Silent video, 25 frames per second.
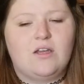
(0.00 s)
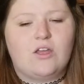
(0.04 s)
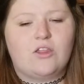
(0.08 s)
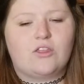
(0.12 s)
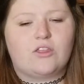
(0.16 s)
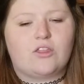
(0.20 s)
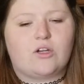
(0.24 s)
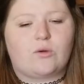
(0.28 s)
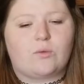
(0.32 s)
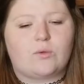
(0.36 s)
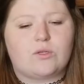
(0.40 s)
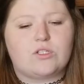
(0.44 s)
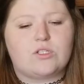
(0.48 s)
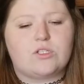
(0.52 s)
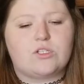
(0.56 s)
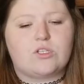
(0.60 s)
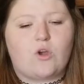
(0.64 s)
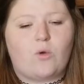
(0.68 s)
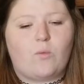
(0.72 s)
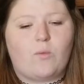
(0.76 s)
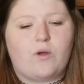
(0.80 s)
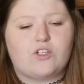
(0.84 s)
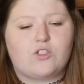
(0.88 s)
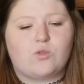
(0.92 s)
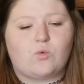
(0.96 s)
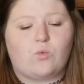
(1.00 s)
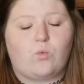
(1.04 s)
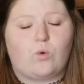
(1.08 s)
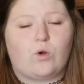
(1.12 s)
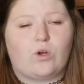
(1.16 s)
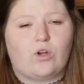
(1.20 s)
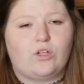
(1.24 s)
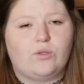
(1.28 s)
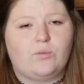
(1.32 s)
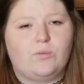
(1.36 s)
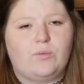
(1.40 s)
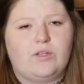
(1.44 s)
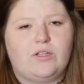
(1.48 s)
There was so much
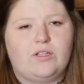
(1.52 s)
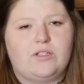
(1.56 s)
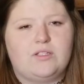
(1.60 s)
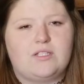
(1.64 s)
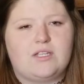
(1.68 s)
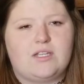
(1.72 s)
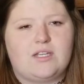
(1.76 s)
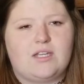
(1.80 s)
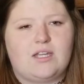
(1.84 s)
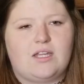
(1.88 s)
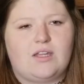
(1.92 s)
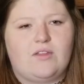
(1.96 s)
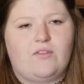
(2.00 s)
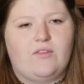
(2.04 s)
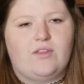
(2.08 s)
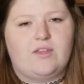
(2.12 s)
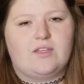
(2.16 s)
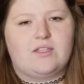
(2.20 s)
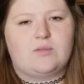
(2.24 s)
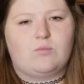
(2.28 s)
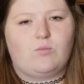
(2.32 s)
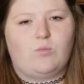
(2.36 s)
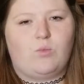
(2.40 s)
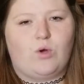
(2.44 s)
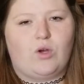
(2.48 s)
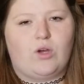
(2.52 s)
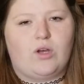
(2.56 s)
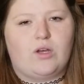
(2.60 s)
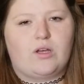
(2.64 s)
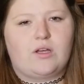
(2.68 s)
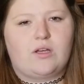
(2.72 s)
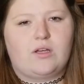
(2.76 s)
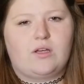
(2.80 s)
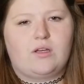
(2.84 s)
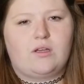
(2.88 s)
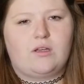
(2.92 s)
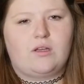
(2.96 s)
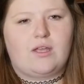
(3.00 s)
world building in this
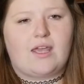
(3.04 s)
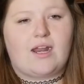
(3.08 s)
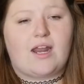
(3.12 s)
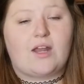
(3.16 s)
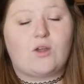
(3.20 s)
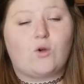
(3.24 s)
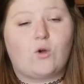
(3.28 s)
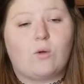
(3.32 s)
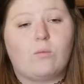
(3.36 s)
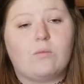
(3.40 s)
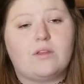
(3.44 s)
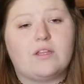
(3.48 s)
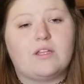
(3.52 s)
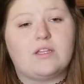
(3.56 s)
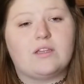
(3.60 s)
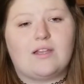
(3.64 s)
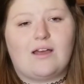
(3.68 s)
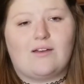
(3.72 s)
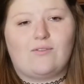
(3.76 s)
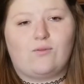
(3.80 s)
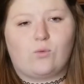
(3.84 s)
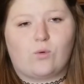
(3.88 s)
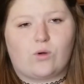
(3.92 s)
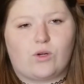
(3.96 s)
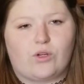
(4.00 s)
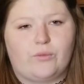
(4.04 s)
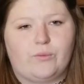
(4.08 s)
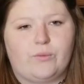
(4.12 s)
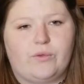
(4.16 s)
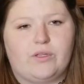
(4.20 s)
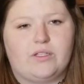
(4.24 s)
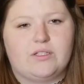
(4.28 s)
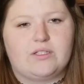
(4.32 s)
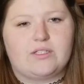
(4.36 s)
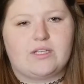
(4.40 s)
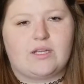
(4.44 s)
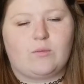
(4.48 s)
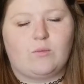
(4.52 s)
book, and I normally love world
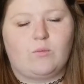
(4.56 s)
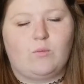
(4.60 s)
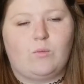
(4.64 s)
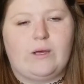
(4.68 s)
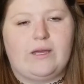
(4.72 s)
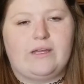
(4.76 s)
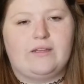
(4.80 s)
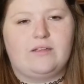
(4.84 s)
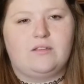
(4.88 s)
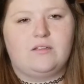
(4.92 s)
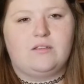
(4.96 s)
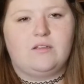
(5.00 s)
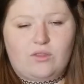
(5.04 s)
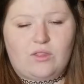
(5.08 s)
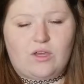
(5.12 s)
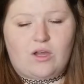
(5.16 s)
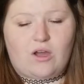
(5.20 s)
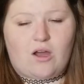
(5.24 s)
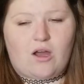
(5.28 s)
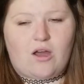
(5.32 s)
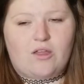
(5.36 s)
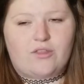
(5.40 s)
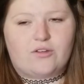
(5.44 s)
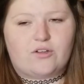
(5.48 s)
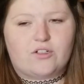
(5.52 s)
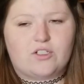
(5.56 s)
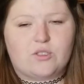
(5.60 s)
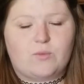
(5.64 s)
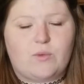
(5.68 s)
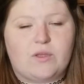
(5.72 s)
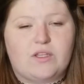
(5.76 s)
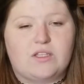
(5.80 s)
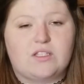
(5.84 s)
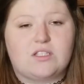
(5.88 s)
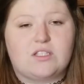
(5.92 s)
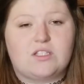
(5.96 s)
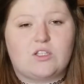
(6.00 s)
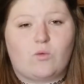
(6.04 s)
building, but the author
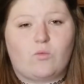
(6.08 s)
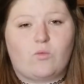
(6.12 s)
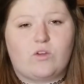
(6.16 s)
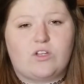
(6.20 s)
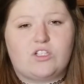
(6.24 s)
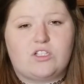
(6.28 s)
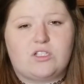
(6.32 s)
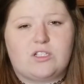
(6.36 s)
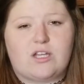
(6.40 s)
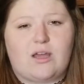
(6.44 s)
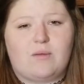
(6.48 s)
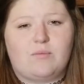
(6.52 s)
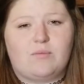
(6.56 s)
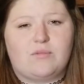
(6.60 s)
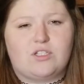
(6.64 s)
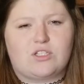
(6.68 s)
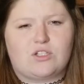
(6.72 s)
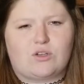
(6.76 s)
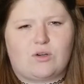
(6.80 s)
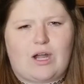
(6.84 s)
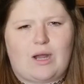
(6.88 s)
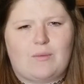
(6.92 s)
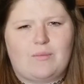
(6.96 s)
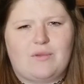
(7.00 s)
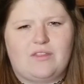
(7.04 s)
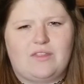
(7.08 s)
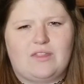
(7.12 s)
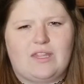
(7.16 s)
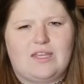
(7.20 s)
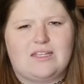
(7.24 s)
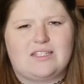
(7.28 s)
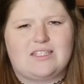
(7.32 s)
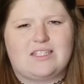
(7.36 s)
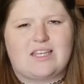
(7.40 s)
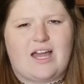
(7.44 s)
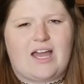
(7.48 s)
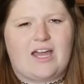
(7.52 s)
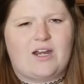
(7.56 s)
spends so much time describing
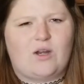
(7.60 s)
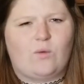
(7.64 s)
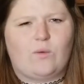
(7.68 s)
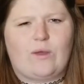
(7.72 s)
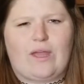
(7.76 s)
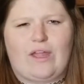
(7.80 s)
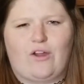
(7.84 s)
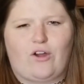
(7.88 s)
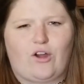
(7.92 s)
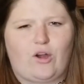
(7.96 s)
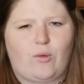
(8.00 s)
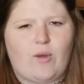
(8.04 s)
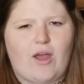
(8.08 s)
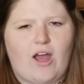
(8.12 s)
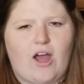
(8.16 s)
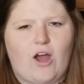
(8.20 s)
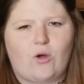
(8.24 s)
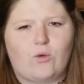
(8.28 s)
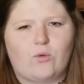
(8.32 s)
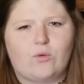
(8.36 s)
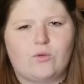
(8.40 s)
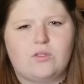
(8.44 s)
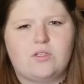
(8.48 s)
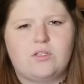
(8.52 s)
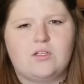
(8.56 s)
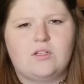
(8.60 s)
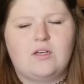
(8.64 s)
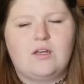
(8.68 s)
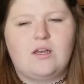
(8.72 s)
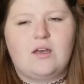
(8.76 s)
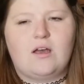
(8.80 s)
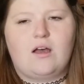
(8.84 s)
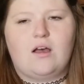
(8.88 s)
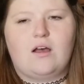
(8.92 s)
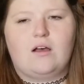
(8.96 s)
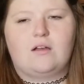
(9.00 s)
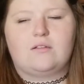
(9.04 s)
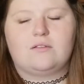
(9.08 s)
things that I don't care about,
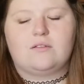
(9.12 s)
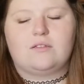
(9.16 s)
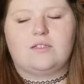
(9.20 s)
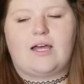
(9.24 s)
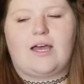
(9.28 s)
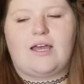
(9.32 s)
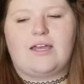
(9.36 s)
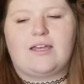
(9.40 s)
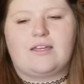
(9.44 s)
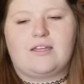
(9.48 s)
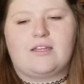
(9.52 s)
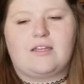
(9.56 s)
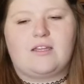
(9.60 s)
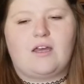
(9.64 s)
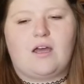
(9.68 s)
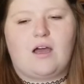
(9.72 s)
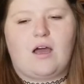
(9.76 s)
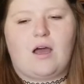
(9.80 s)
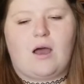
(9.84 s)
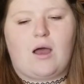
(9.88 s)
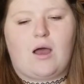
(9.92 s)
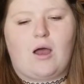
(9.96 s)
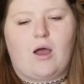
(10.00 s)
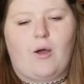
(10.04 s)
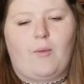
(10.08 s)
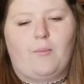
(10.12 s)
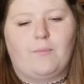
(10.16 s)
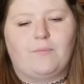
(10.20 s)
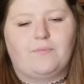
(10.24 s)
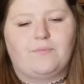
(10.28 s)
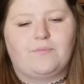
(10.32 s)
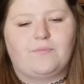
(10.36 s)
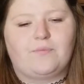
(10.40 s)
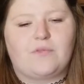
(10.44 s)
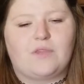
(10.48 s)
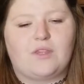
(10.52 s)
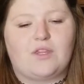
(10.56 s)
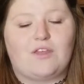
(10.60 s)
like
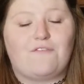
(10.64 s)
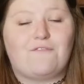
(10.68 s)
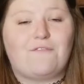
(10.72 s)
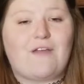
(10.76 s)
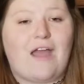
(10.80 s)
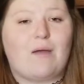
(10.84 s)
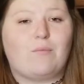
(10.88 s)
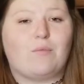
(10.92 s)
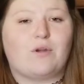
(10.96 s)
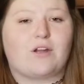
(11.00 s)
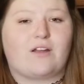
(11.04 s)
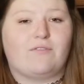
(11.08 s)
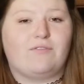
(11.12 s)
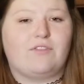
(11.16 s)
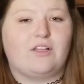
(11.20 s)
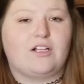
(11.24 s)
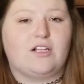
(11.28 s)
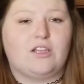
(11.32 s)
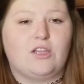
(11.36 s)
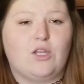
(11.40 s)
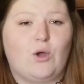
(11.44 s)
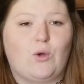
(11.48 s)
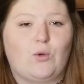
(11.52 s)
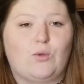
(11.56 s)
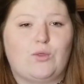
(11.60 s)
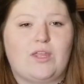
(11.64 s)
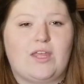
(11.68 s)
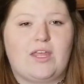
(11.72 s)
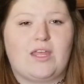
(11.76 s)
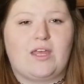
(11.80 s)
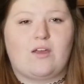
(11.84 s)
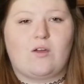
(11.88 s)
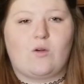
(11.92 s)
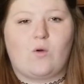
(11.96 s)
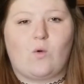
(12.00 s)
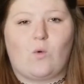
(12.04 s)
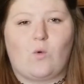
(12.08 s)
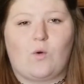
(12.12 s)
the fabric of the
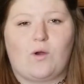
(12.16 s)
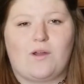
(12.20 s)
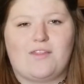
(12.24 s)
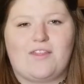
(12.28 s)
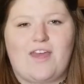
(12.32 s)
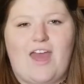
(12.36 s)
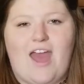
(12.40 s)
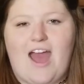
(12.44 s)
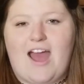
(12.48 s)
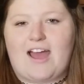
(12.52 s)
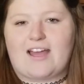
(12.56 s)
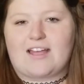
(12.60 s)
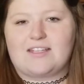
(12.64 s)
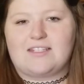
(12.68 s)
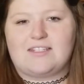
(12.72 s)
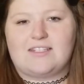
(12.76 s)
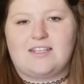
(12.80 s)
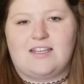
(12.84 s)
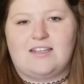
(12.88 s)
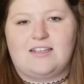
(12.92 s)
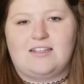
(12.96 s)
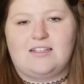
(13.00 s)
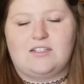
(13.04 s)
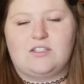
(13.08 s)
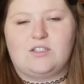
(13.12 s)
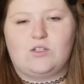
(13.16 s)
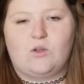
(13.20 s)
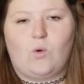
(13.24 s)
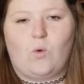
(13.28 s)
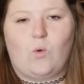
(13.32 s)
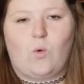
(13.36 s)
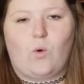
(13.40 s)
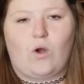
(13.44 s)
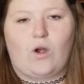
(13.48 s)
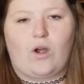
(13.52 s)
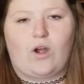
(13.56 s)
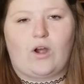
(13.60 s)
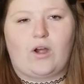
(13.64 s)
clothing, or the accent,
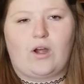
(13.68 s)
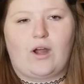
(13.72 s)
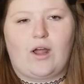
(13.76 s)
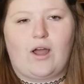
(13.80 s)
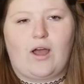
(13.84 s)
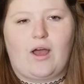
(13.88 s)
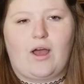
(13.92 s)
or